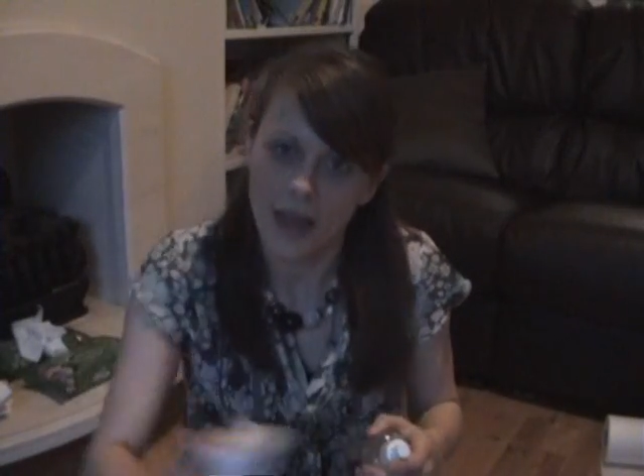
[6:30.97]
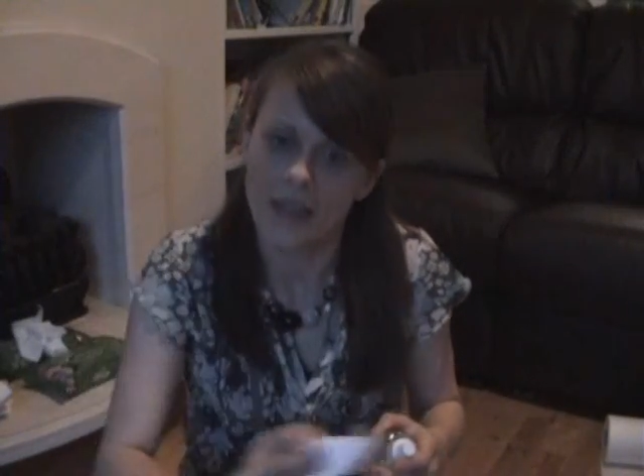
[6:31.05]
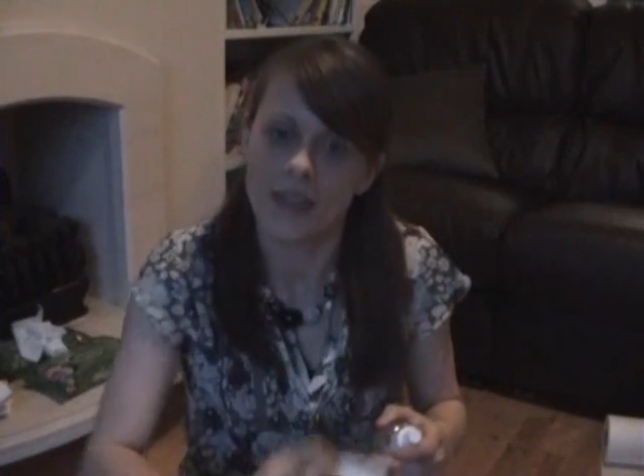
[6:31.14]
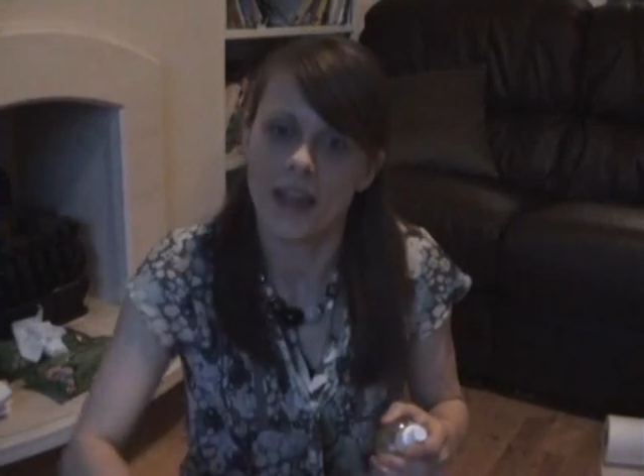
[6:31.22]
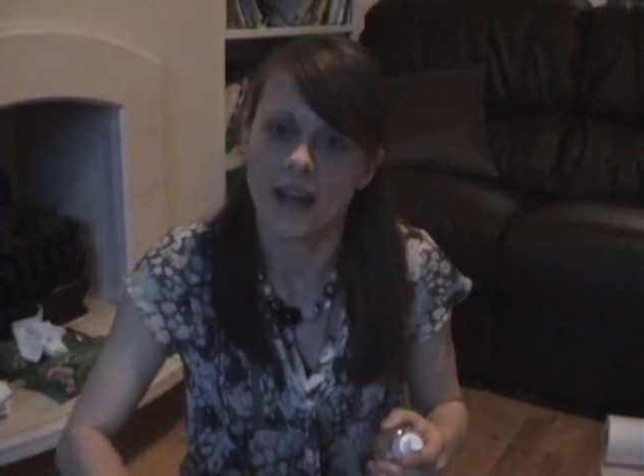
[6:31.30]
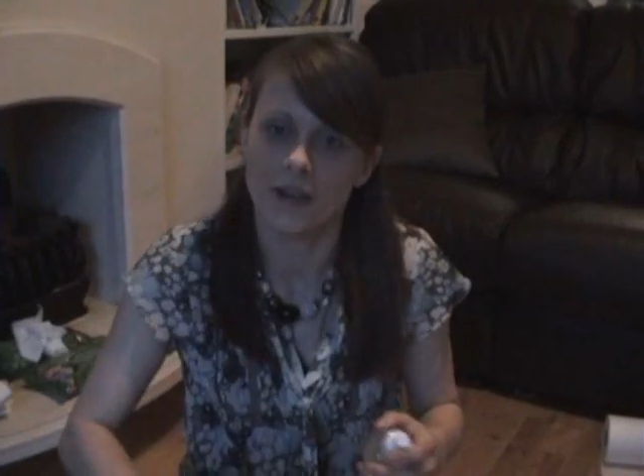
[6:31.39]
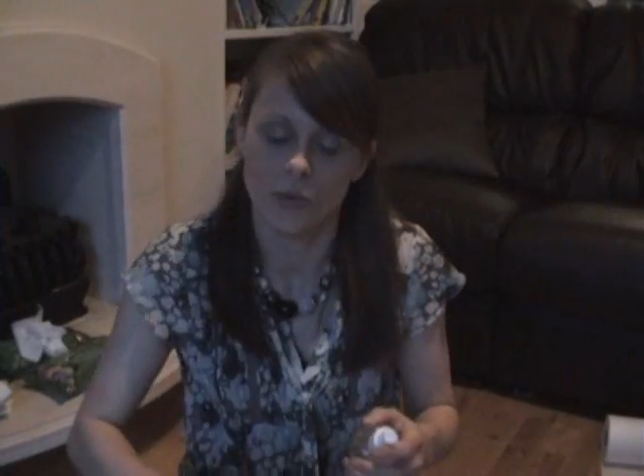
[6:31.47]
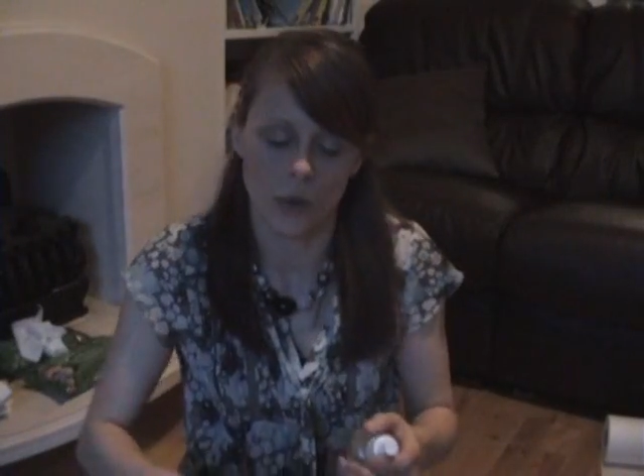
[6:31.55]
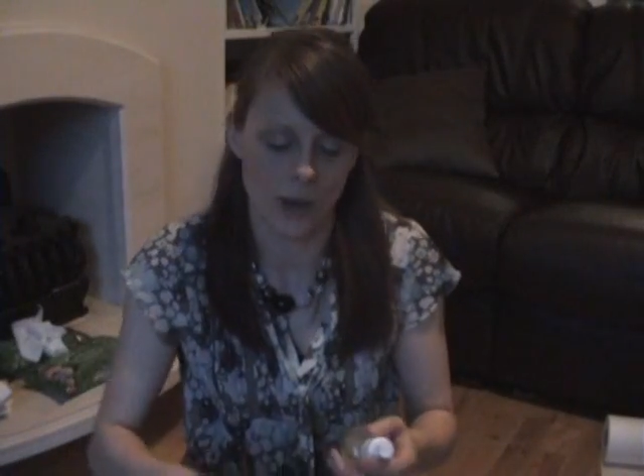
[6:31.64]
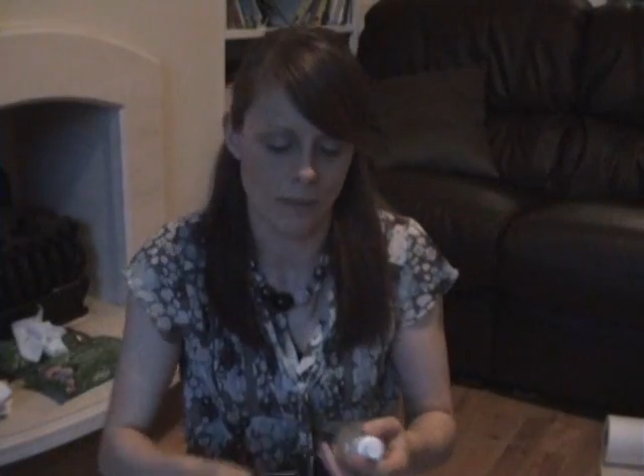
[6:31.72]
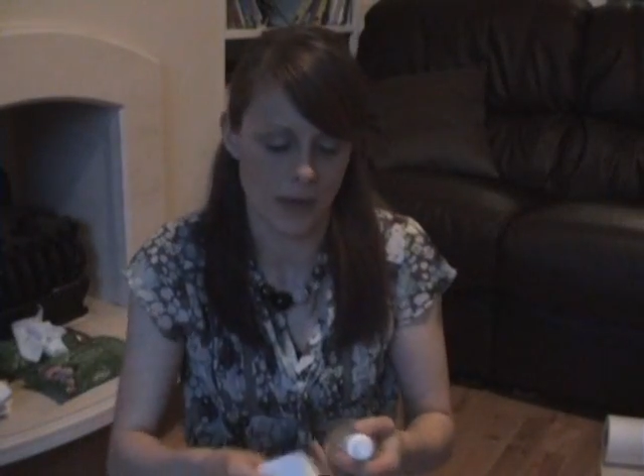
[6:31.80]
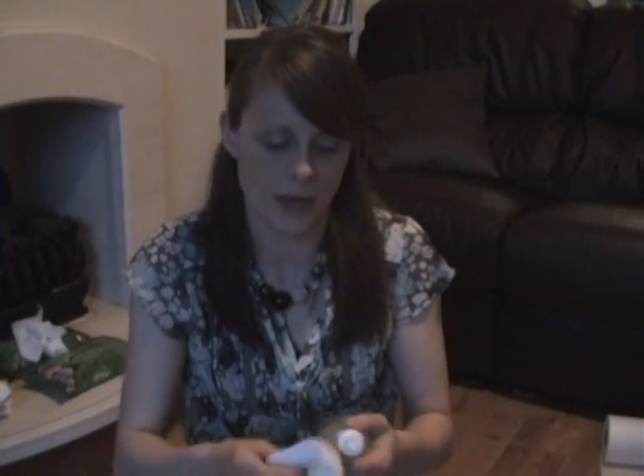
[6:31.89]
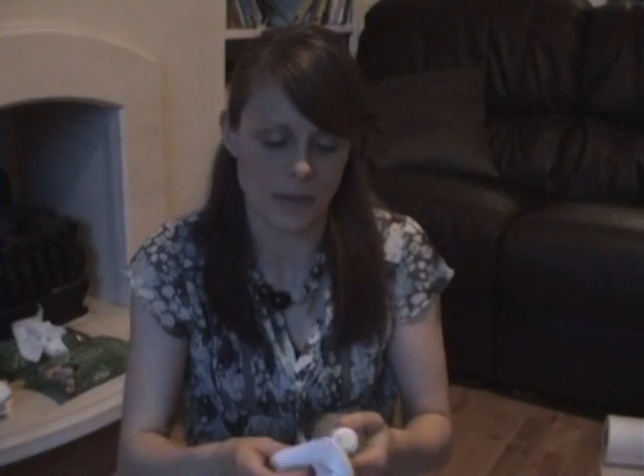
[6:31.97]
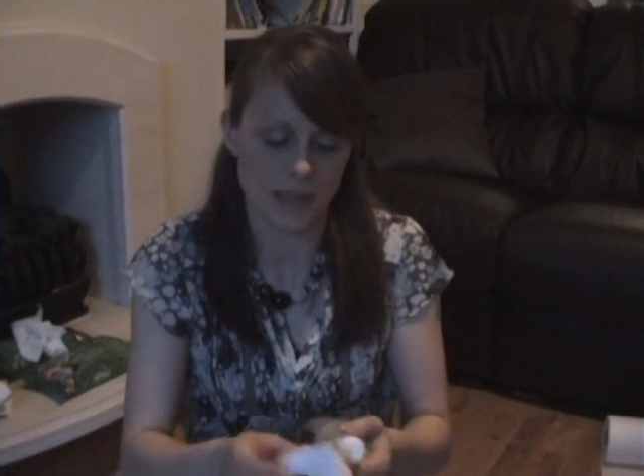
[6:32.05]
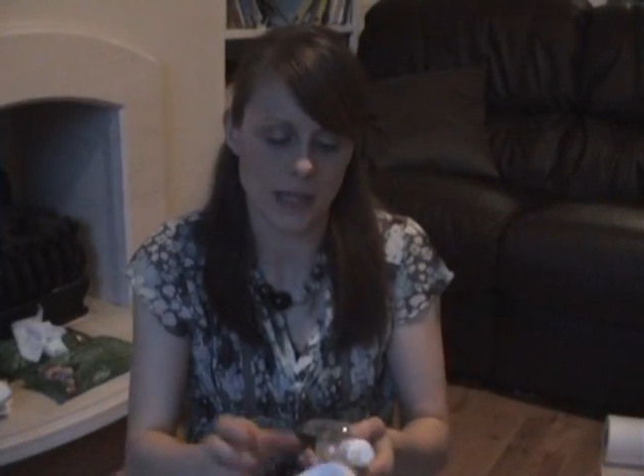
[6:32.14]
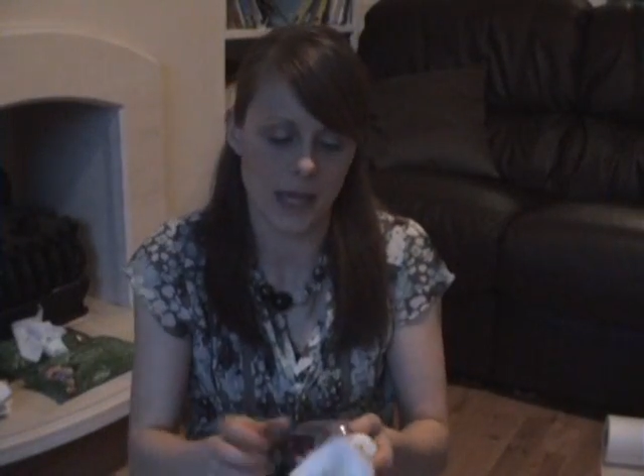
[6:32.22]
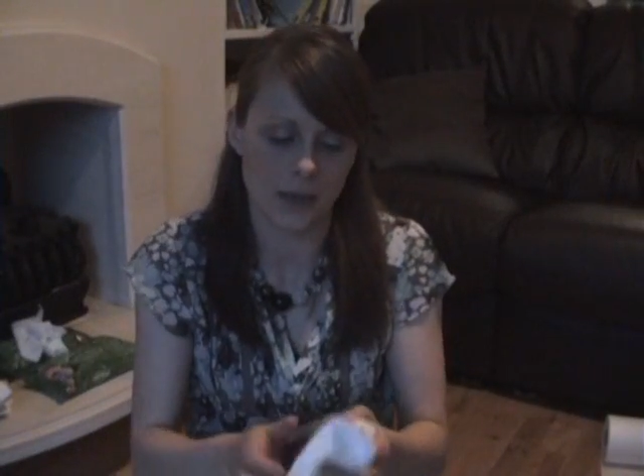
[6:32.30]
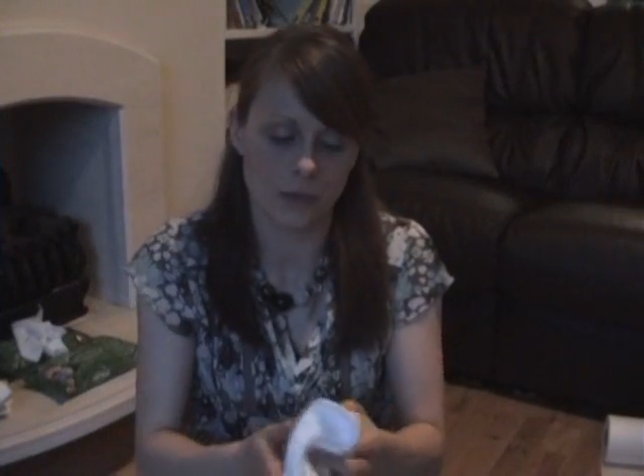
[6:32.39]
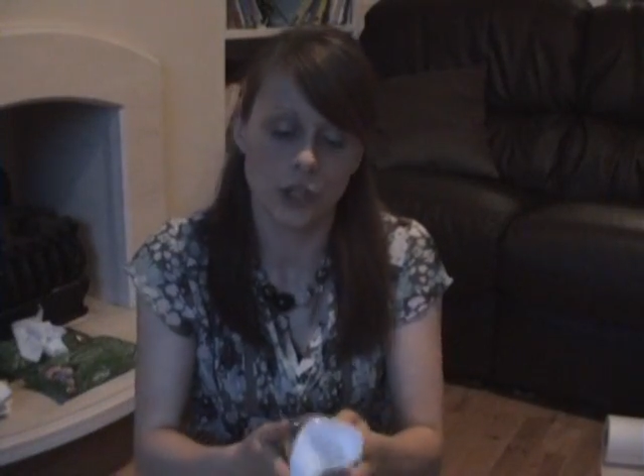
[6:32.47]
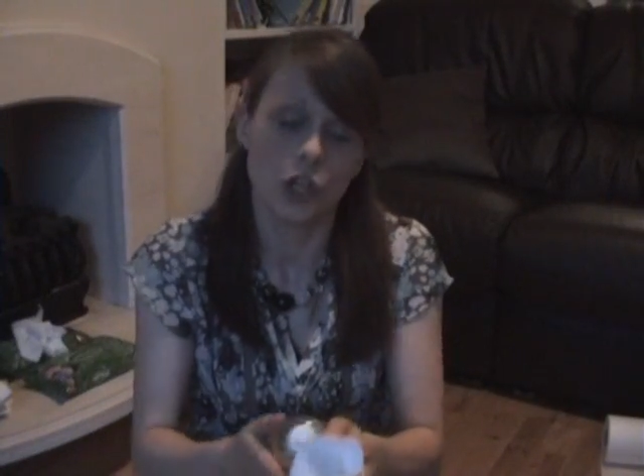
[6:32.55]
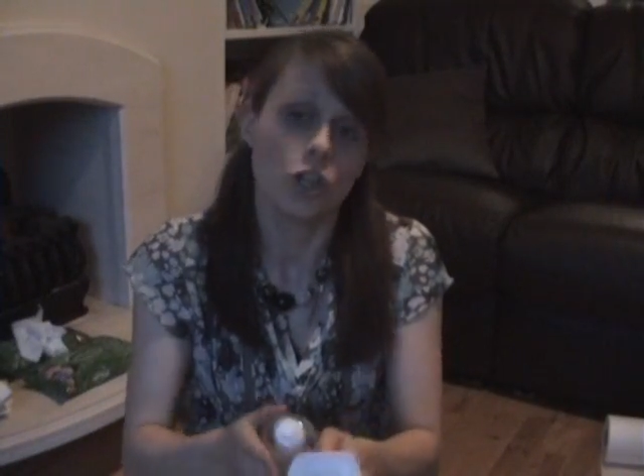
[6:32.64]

and then wipe baby down.